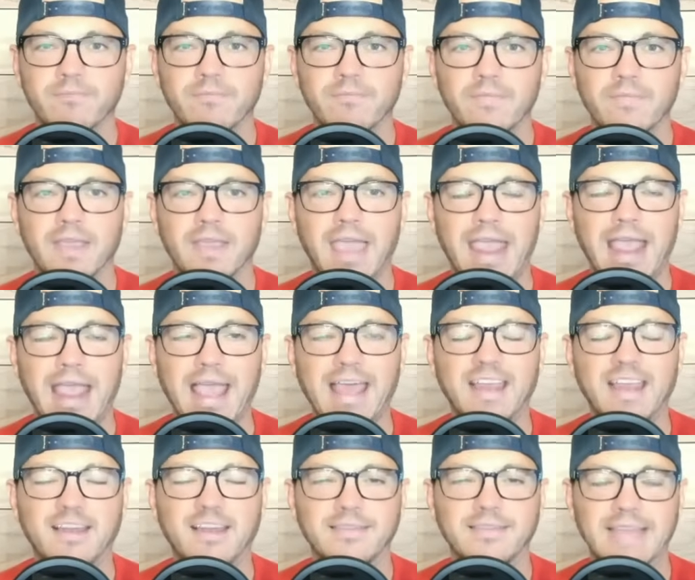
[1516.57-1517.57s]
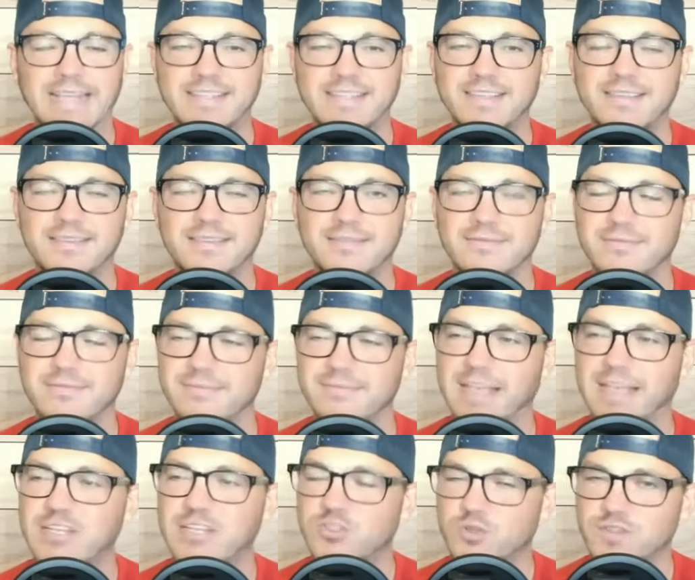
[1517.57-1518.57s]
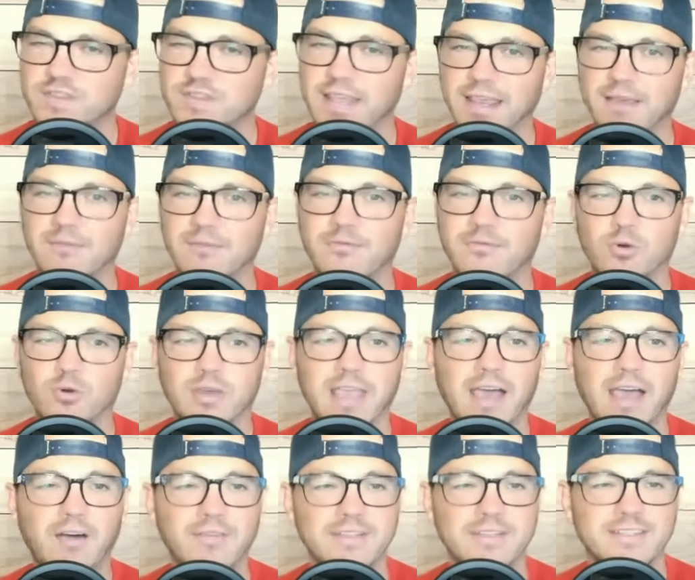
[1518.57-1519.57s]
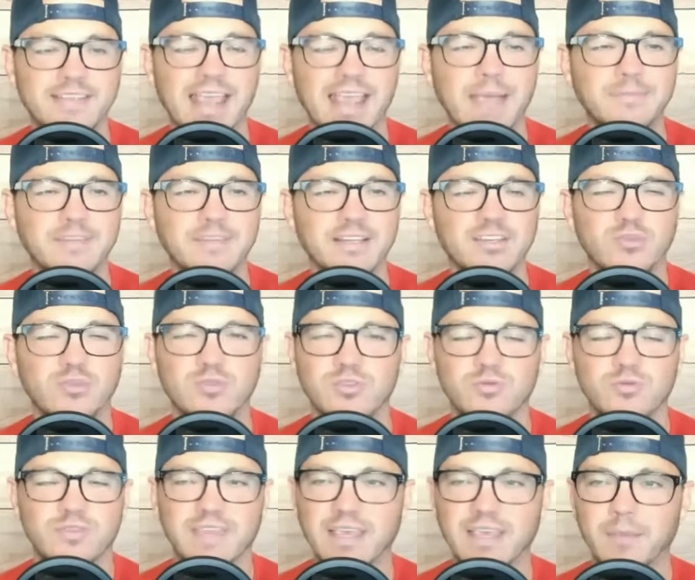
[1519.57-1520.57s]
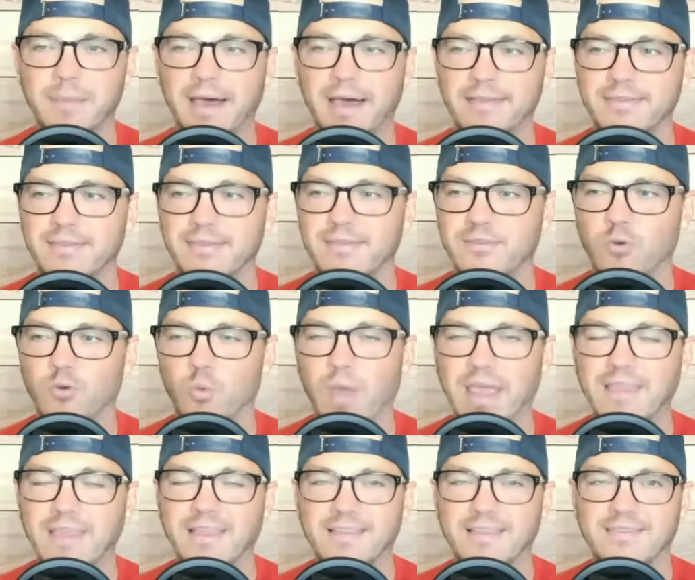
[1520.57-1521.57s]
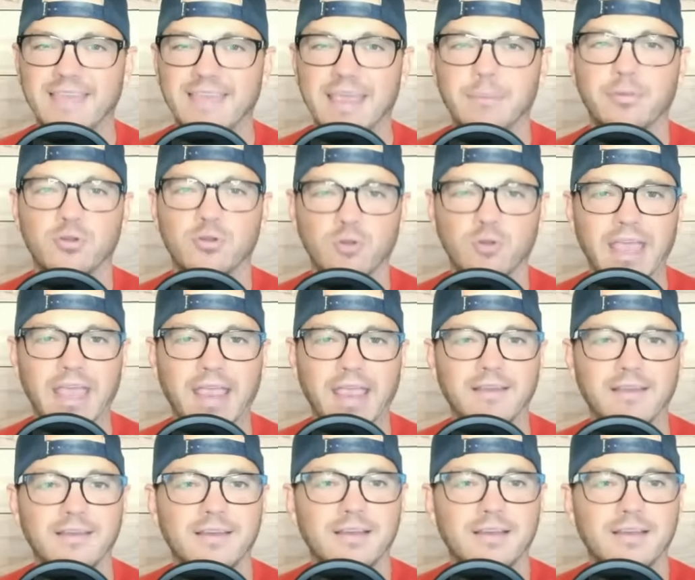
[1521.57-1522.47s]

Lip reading: And that's interesting for Kelvin Sampson. You think about the way that they play.